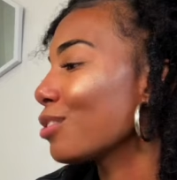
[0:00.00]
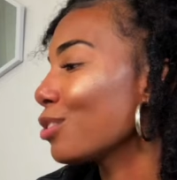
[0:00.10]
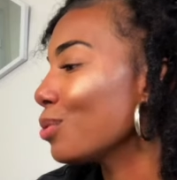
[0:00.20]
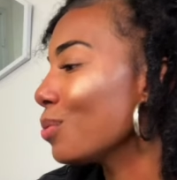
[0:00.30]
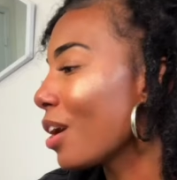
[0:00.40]

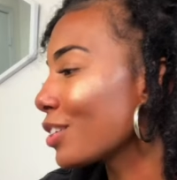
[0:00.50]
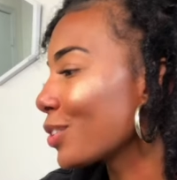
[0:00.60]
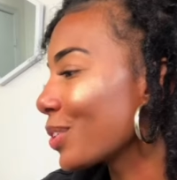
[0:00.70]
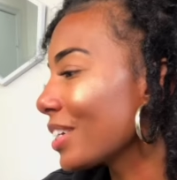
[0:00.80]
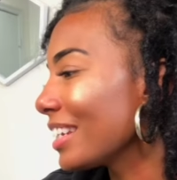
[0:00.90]
you are
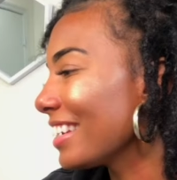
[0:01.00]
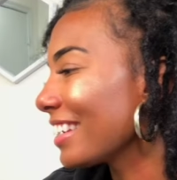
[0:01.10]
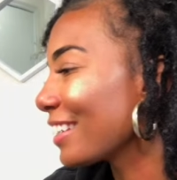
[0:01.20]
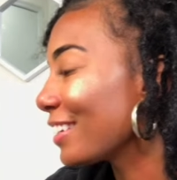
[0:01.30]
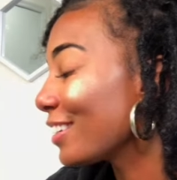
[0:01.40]
treating
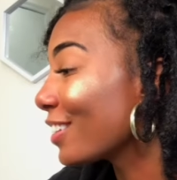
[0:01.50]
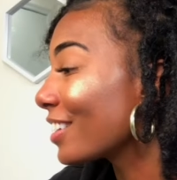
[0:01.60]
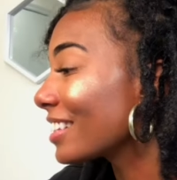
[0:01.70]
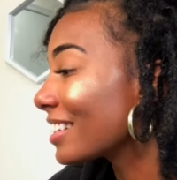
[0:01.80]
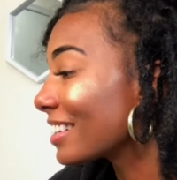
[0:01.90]

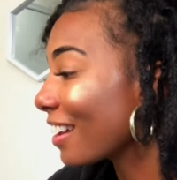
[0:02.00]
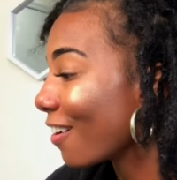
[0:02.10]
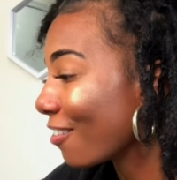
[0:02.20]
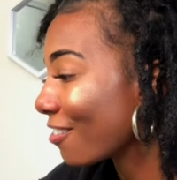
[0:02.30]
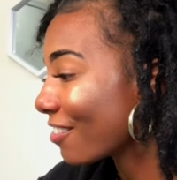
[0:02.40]

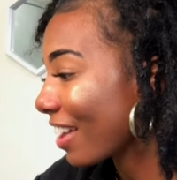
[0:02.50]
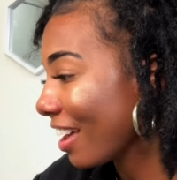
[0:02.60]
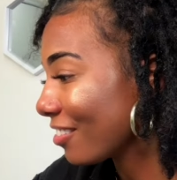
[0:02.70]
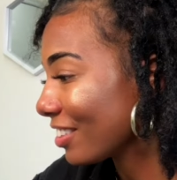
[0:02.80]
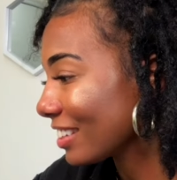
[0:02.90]
yourself
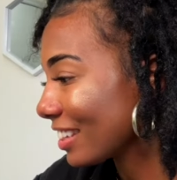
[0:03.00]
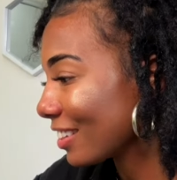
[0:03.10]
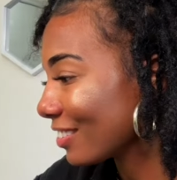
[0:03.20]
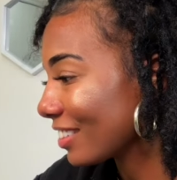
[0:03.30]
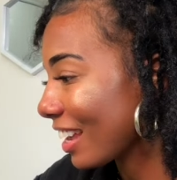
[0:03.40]
every
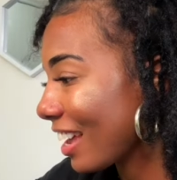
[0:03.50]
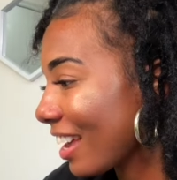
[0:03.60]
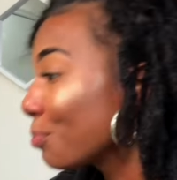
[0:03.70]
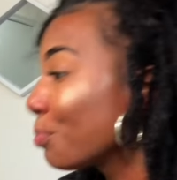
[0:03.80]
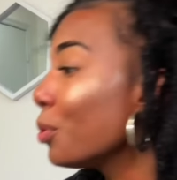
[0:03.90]
single
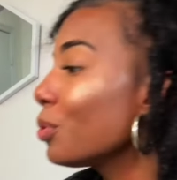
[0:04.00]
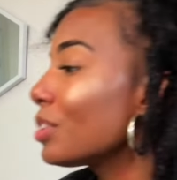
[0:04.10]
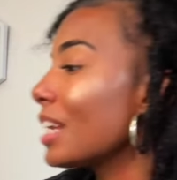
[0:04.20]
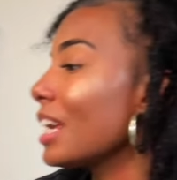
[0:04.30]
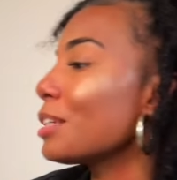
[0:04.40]
day. You
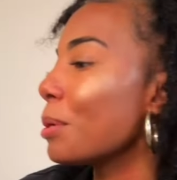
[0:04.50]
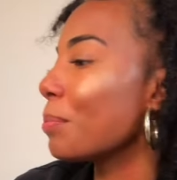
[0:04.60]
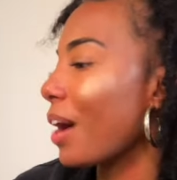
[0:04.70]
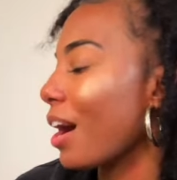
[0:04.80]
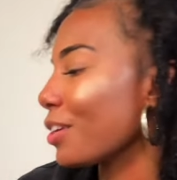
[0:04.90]
teach
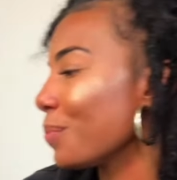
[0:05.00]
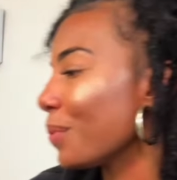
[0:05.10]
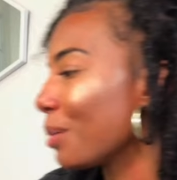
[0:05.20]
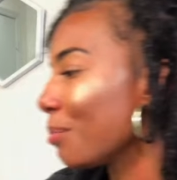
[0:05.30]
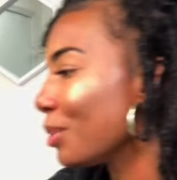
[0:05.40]
people how you
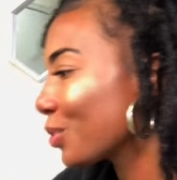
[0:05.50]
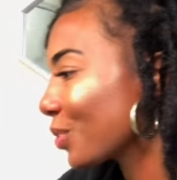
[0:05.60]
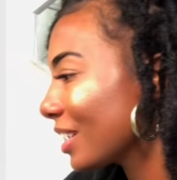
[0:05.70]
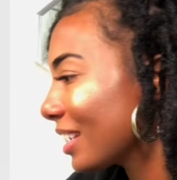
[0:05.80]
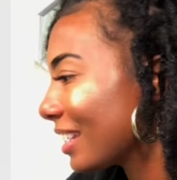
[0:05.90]
want to be
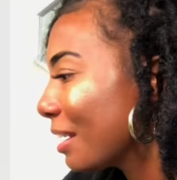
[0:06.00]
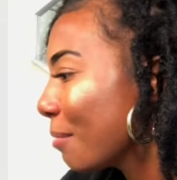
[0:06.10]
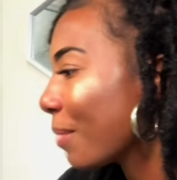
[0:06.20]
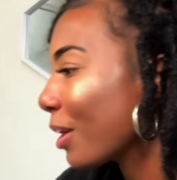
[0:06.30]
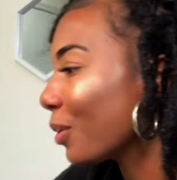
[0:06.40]
treated
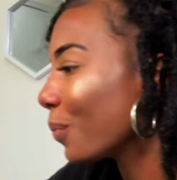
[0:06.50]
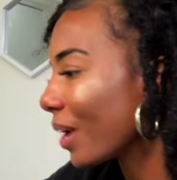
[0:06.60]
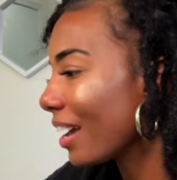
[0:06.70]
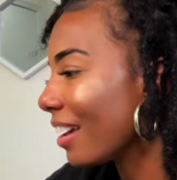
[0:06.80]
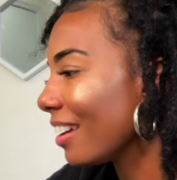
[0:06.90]
by the
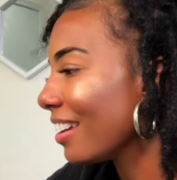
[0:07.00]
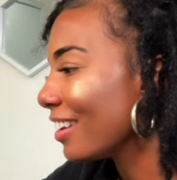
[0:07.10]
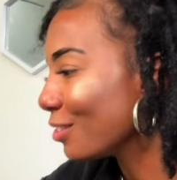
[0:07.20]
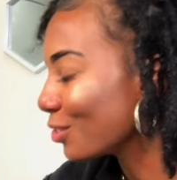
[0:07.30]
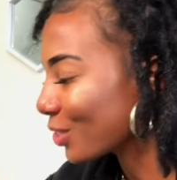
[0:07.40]
way
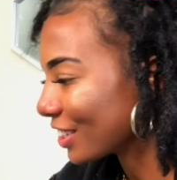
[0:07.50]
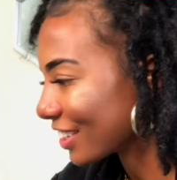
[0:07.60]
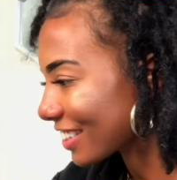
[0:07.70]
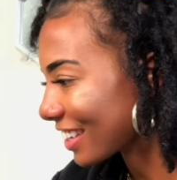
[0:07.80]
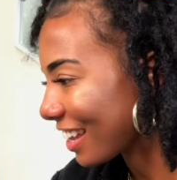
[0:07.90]
you treat
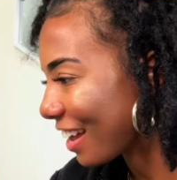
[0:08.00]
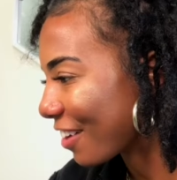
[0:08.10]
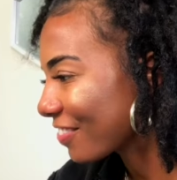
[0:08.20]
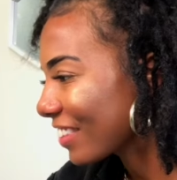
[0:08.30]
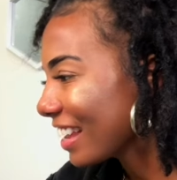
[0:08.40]
yourself.
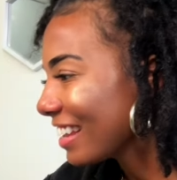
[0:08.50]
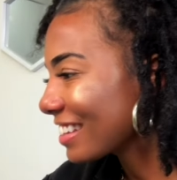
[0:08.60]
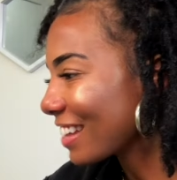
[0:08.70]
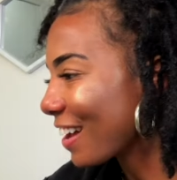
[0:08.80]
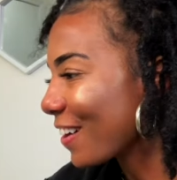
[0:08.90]

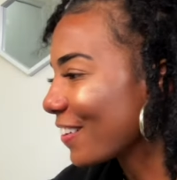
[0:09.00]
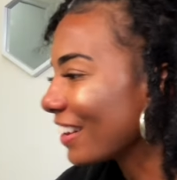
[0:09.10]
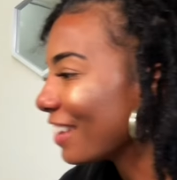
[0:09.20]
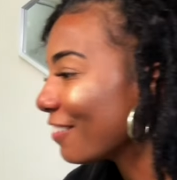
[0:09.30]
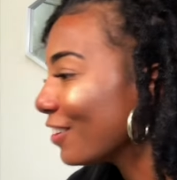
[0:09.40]
So
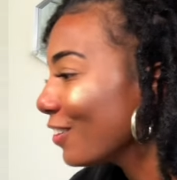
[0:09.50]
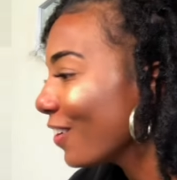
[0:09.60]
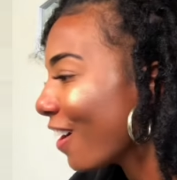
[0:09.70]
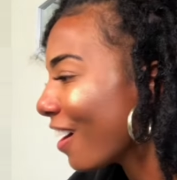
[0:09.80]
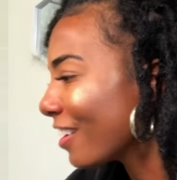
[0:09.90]
if you
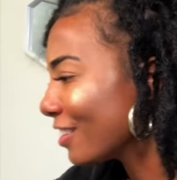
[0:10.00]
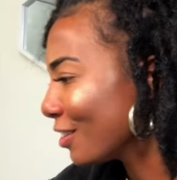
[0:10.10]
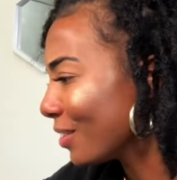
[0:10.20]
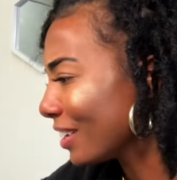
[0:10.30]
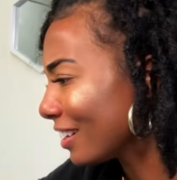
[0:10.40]
are doing